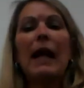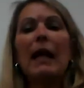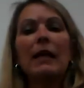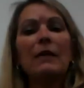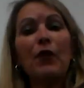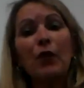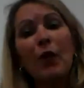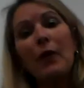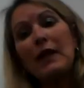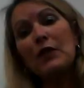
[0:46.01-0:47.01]
because if you know
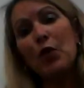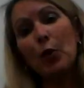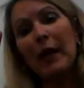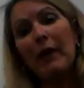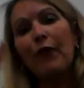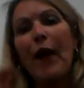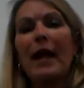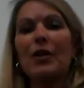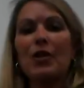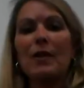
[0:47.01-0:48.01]
these three
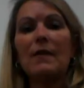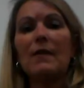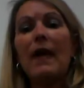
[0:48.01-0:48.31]
fractions